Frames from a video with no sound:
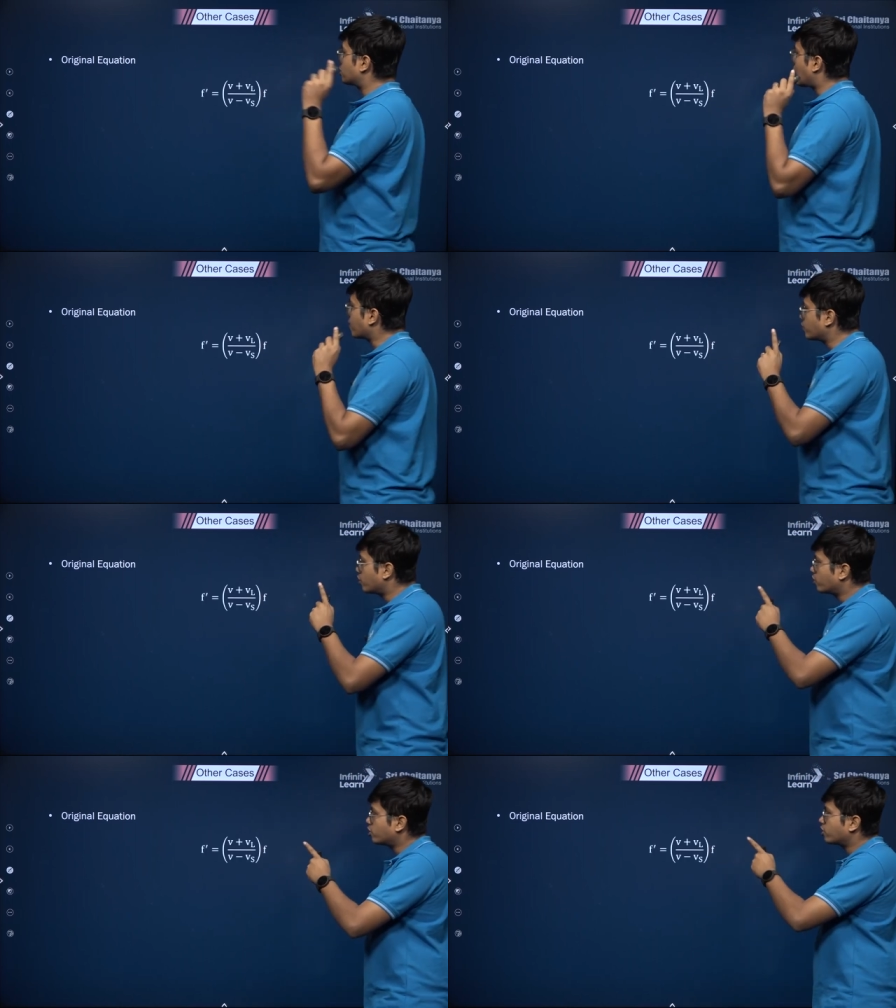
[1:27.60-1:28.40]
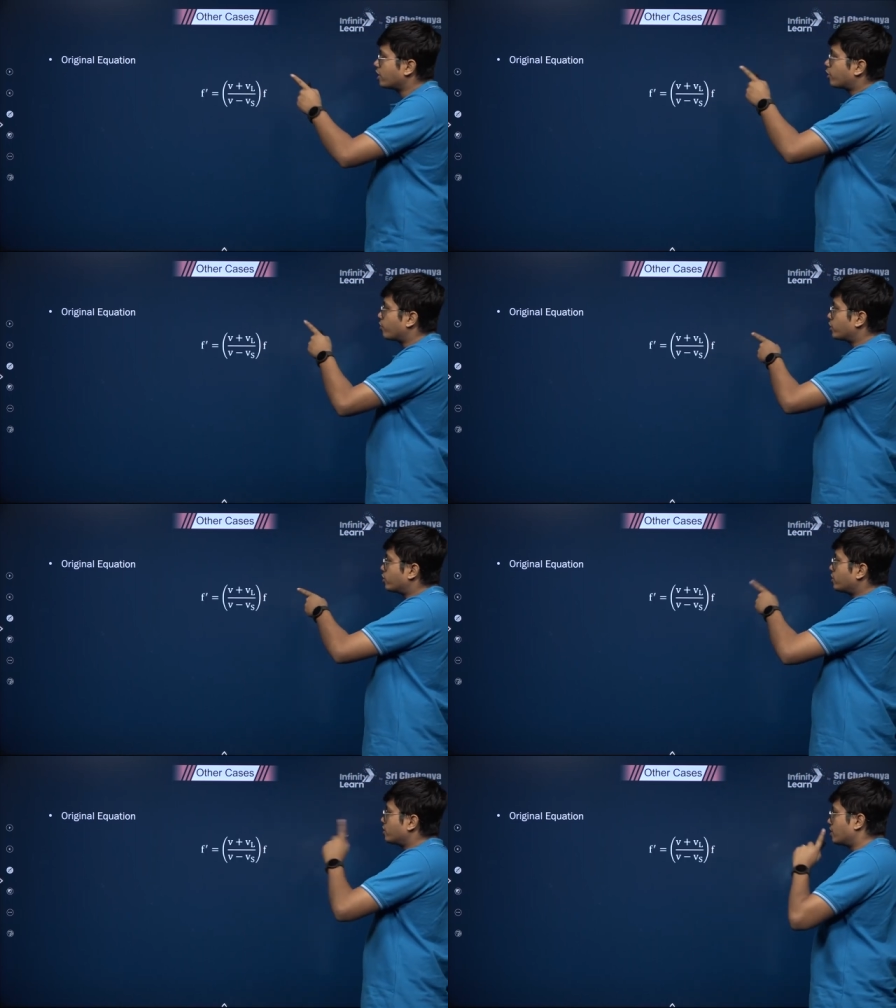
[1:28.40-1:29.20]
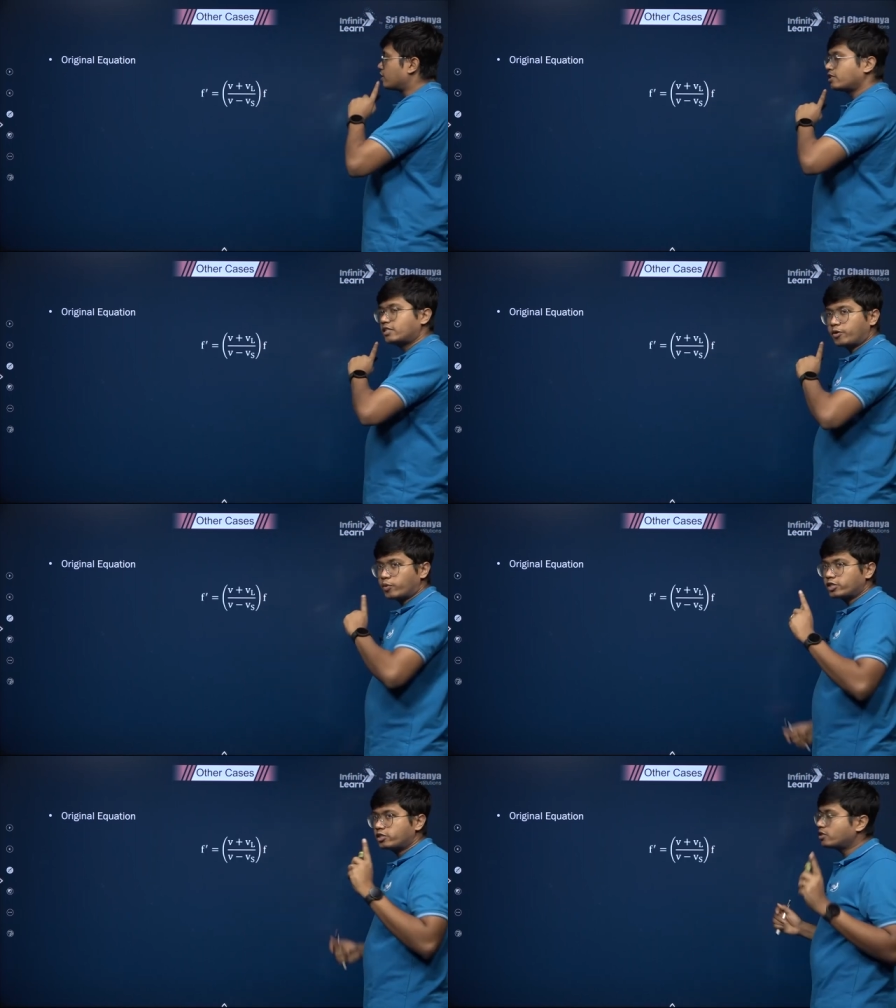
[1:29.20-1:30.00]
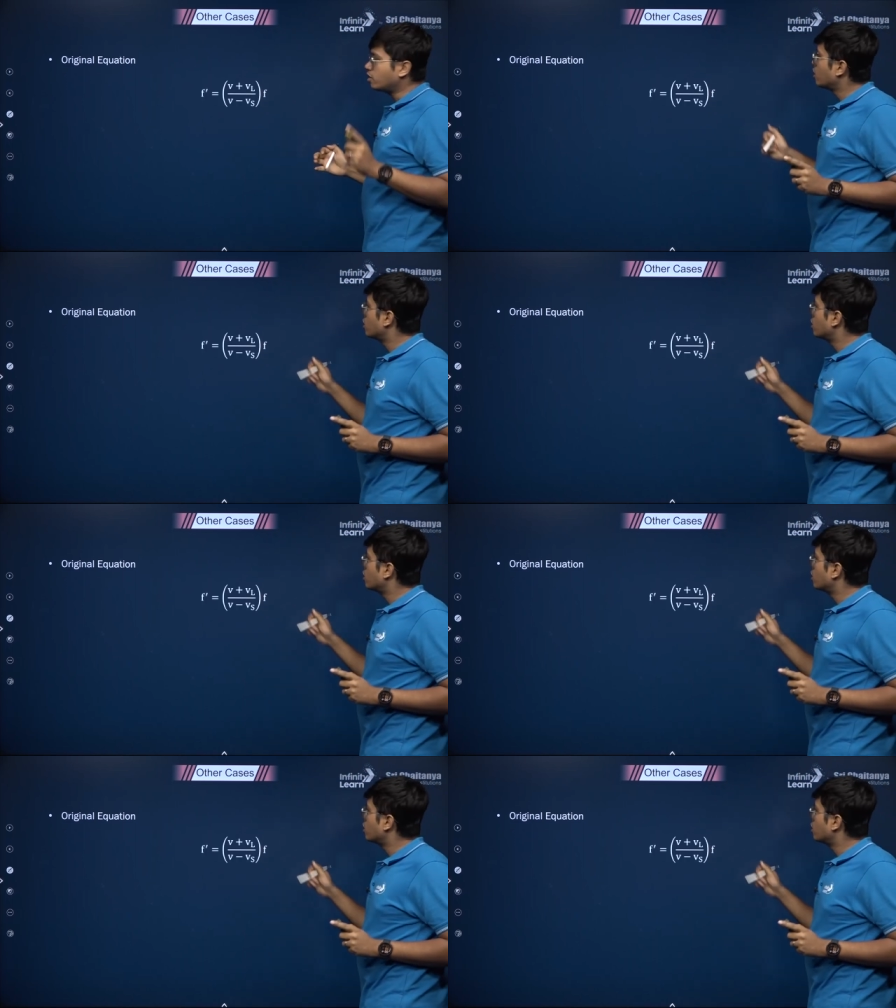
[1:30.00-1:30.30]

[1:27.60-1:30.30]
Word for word: start with the original equation. This is the equation